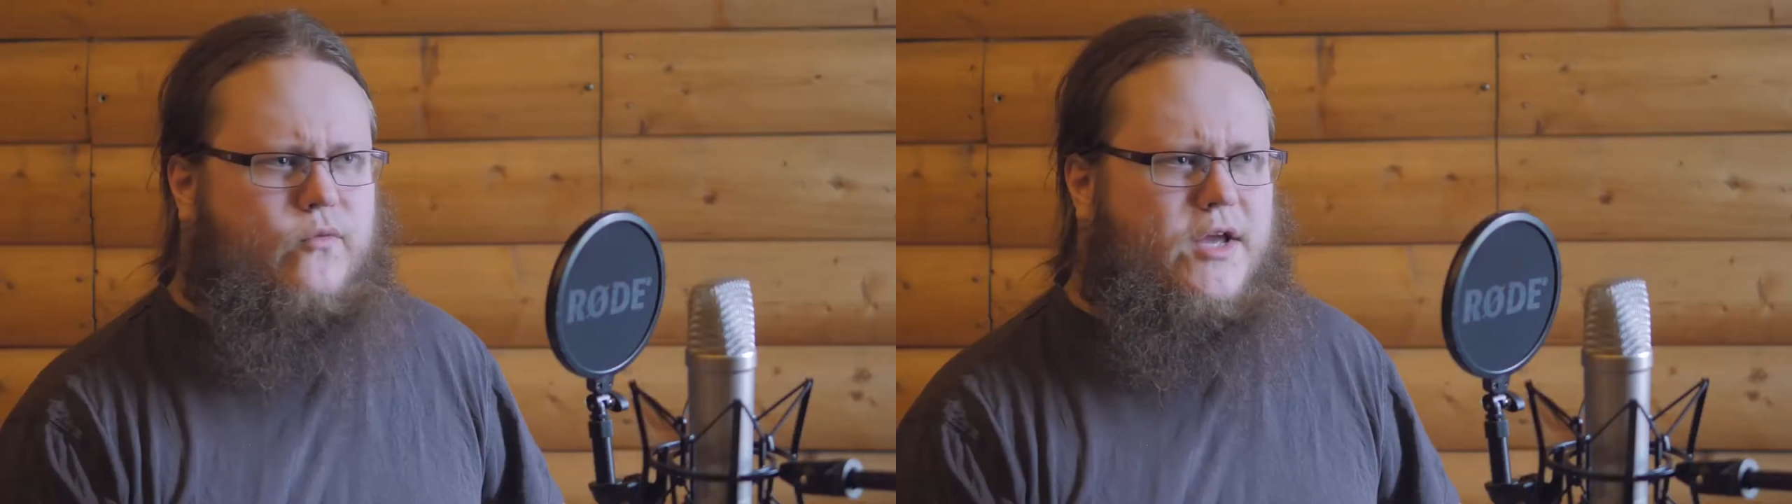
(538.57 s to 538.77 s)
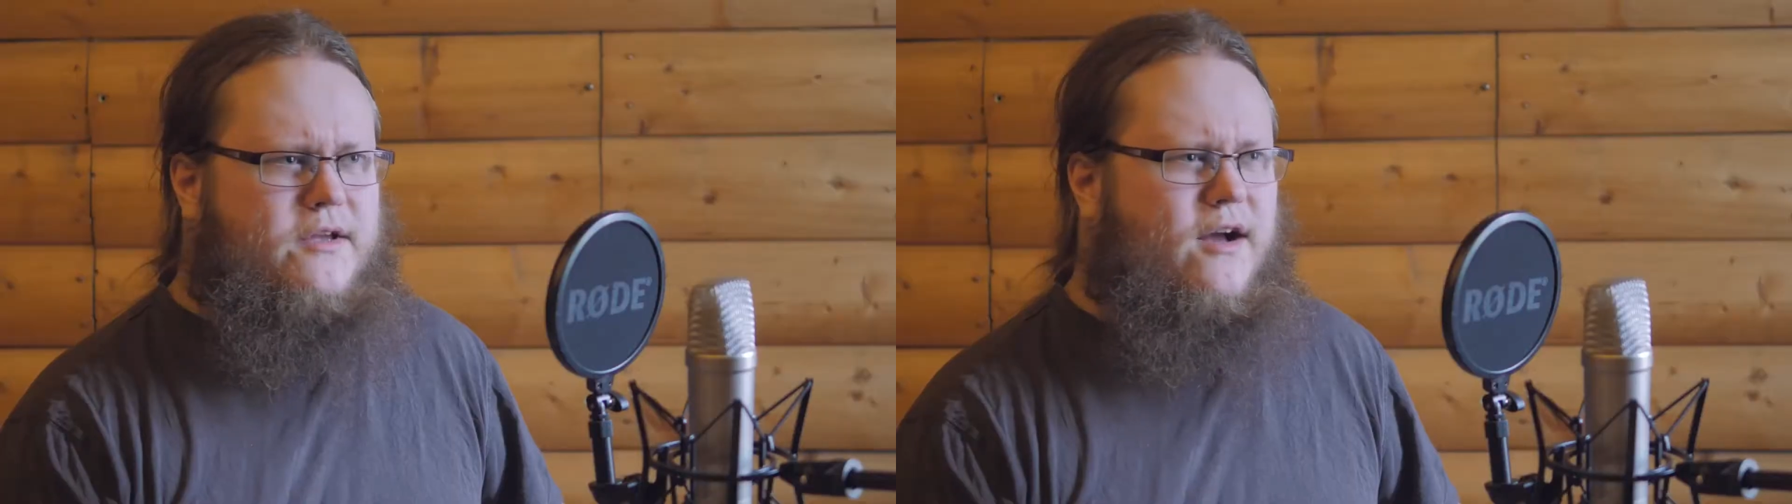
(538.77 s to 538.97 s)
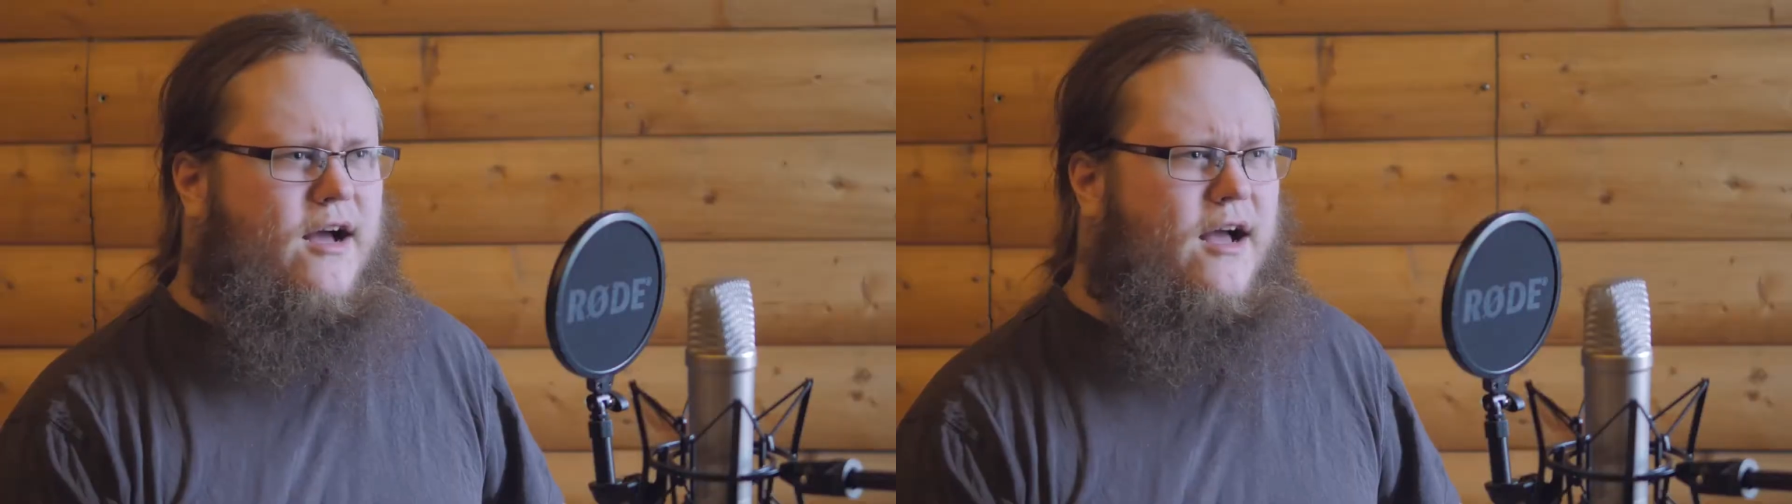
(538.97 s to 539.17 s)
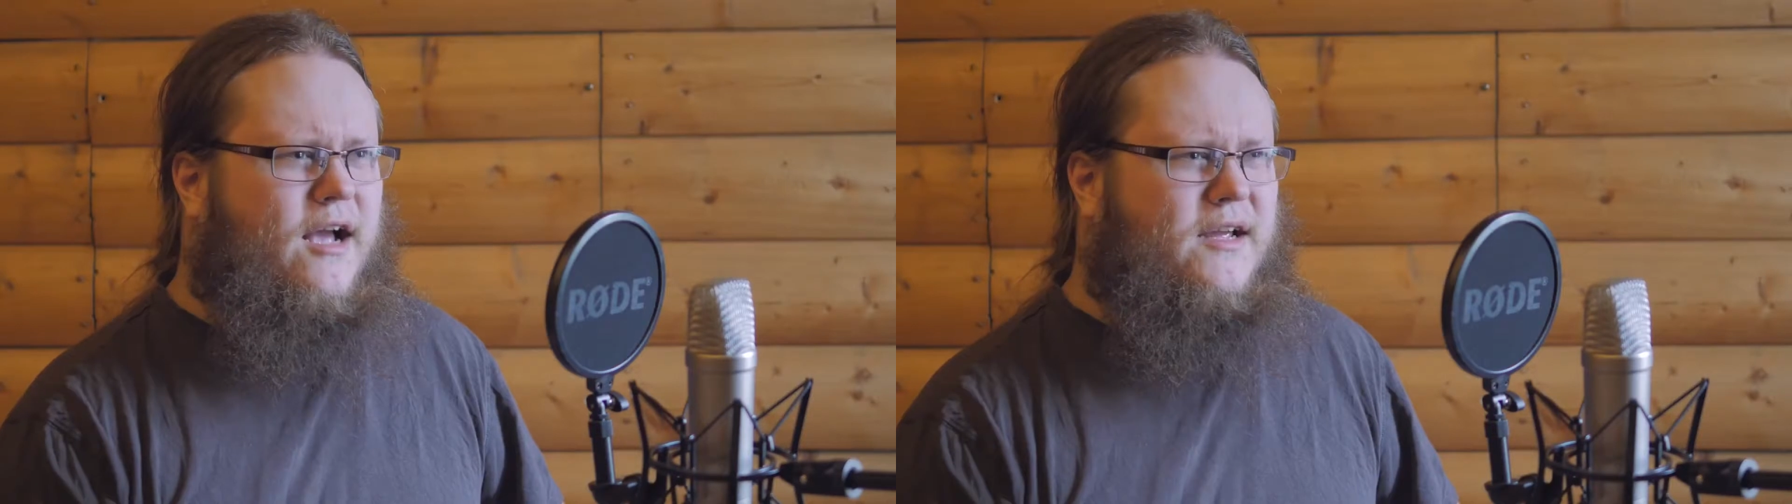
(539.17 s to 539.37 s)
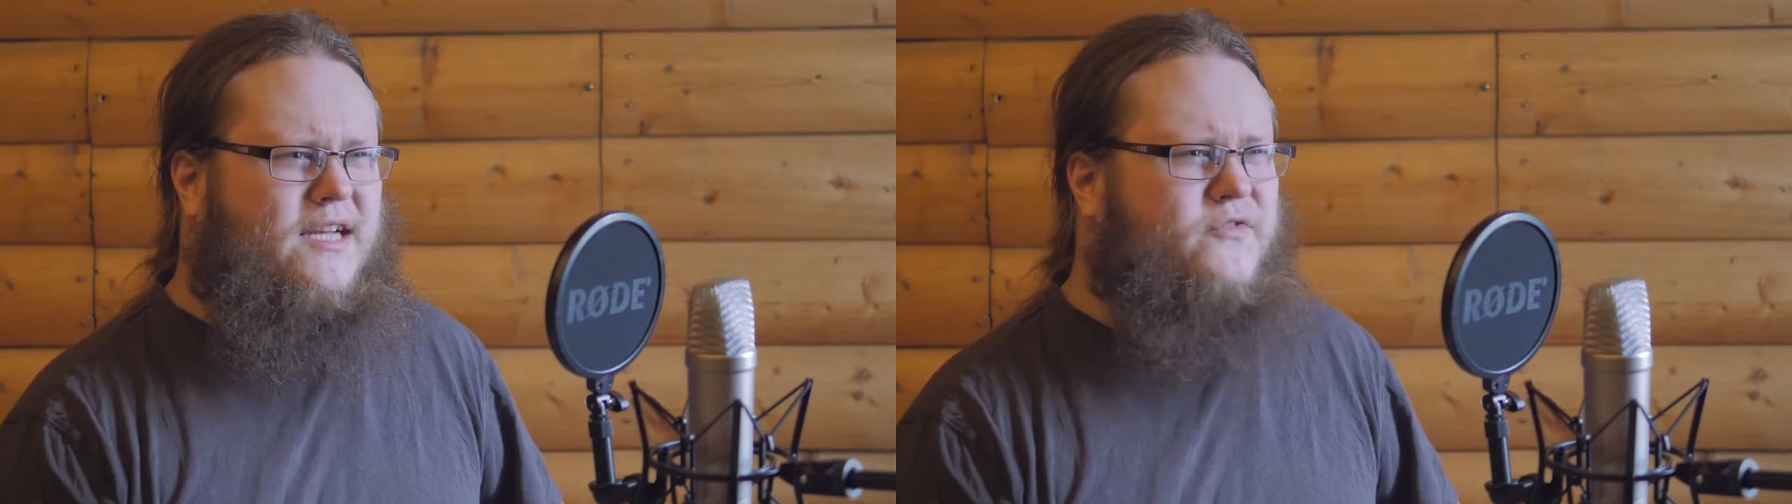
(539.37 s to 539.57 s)
Like
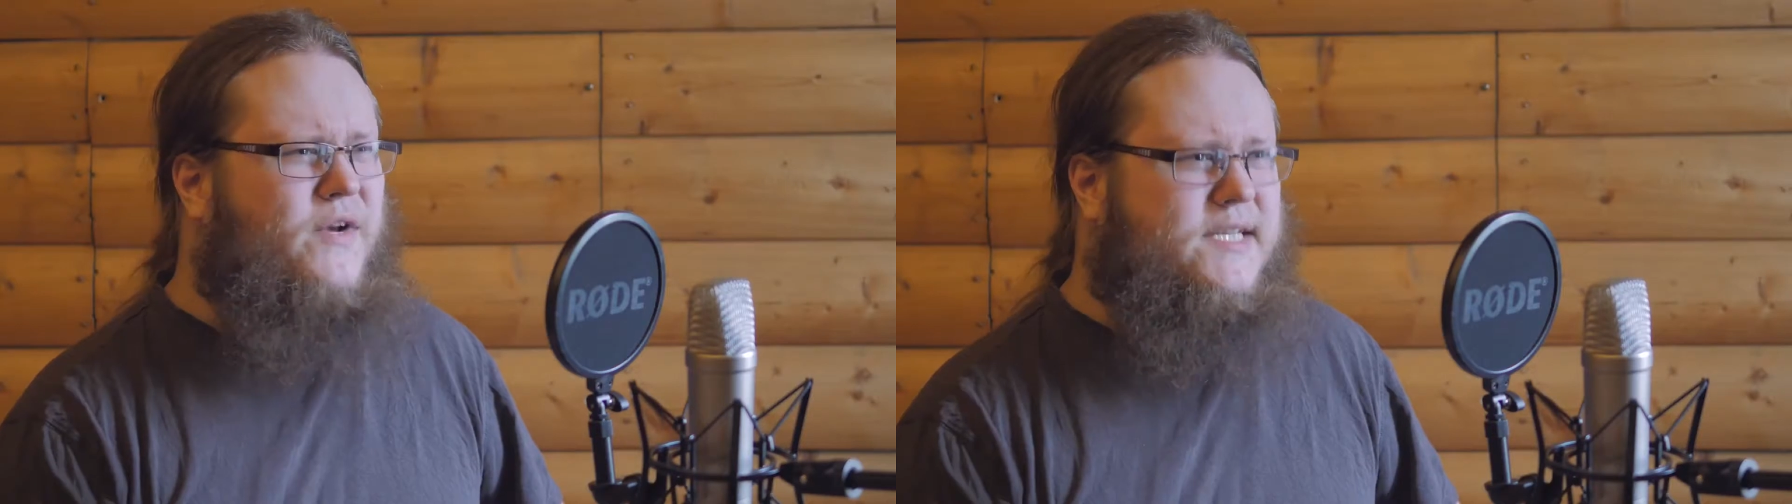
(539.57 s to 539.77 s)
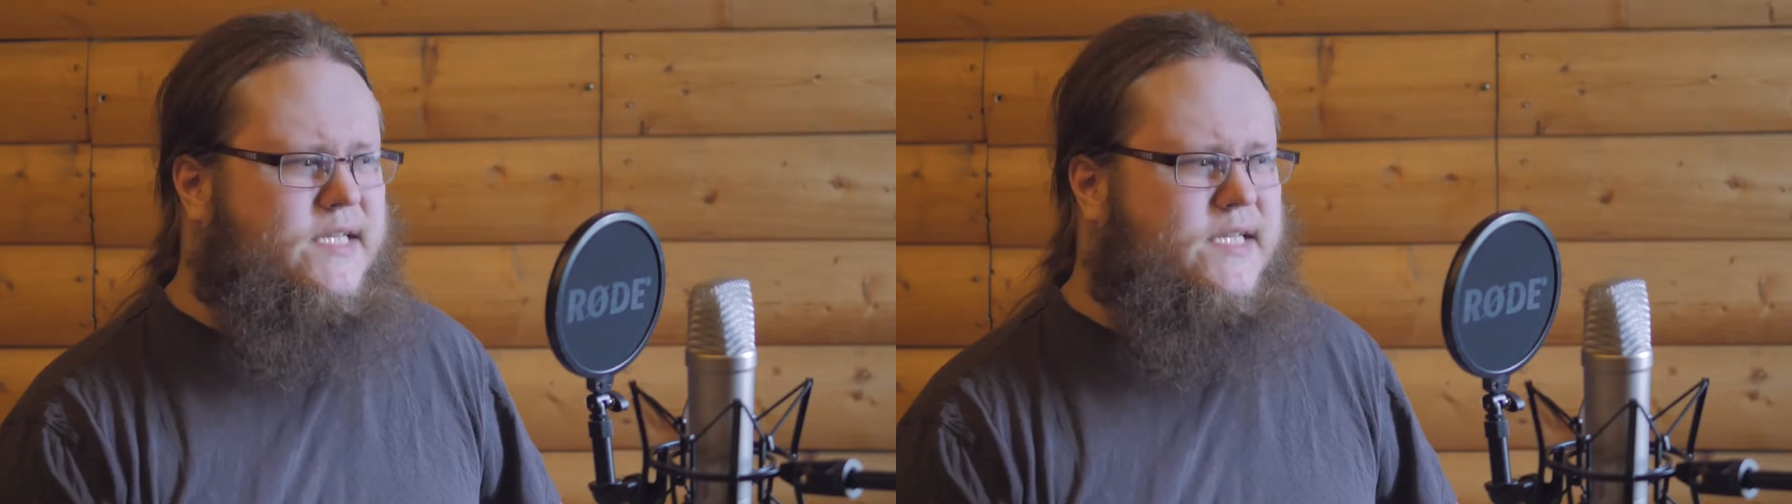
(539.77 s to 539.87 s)
I was really